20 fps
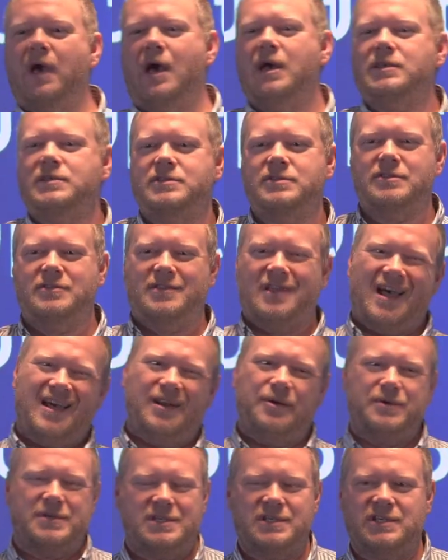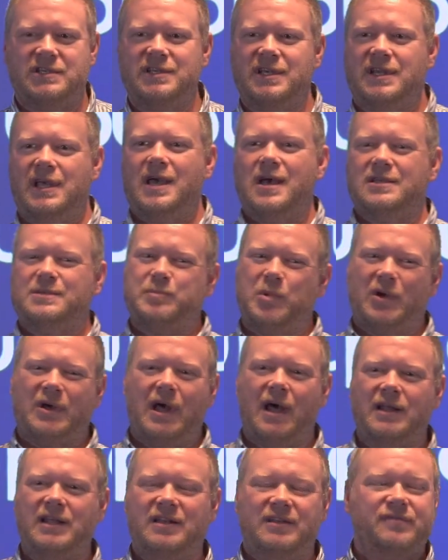guys, I know it's a shitty ask, but
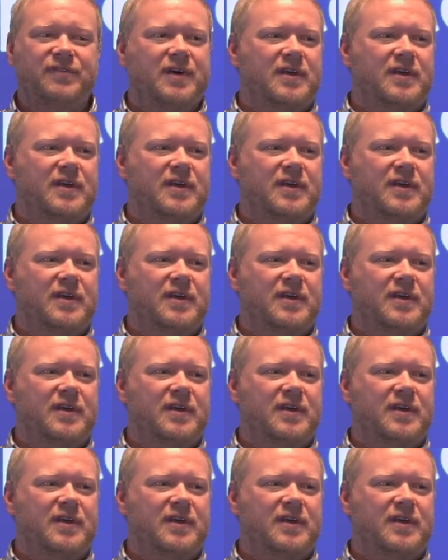I need a